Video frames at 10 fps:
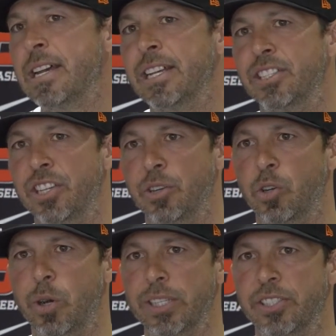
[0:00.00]
That's a good
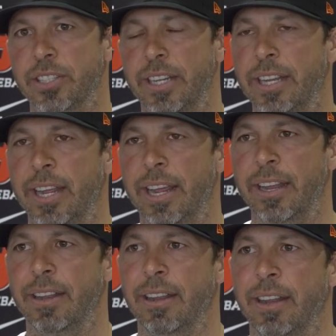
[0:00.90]
question, and
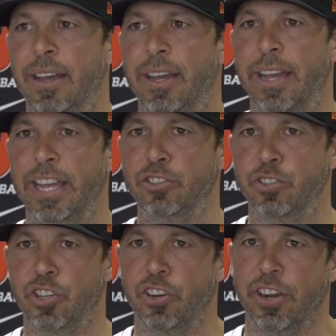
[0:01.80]
and uh, Andrew
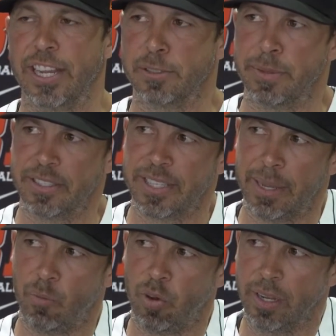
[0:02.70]
Turner asked me the
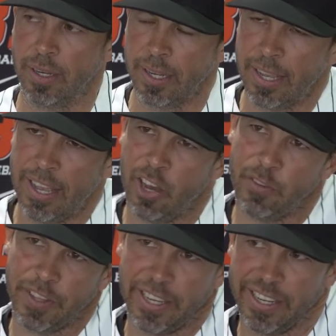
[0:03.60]
same one.
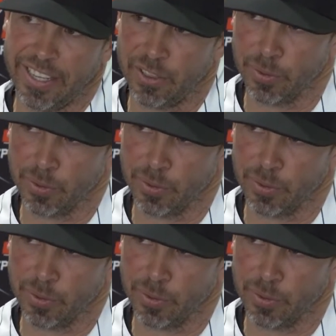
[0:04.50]
Hopefully, I can get